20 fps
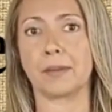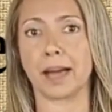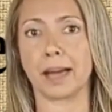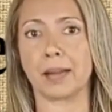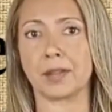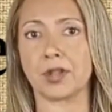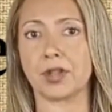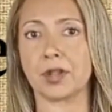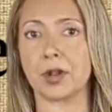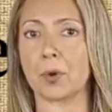
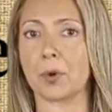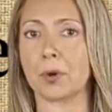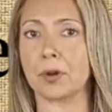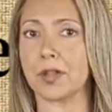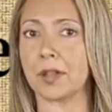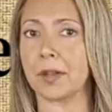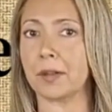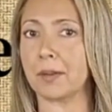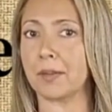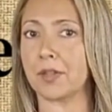In
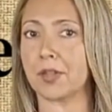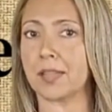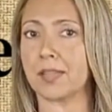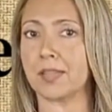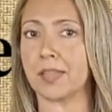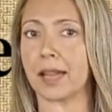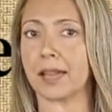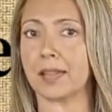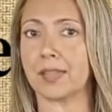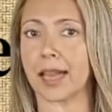short, to
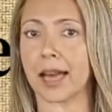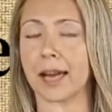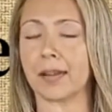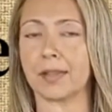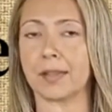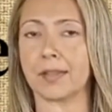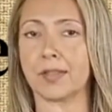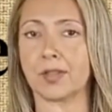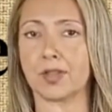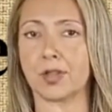stay
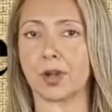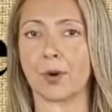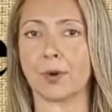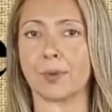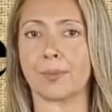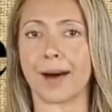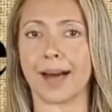safe and strong,